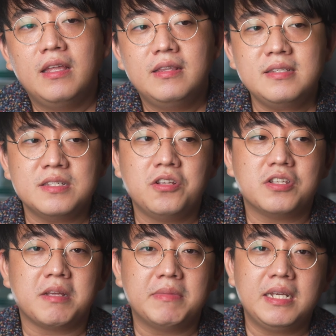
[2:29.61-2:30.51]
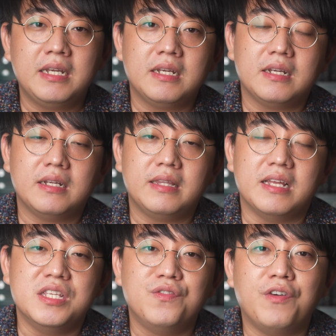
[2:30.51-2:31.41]
This is not something that
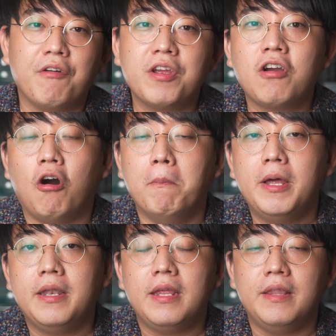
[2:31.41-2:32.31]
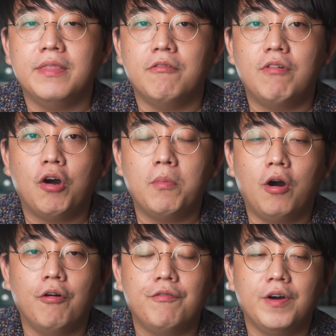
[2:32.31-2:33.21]
is very common in the realm
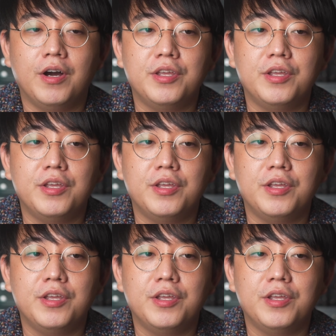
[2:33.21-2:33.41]
of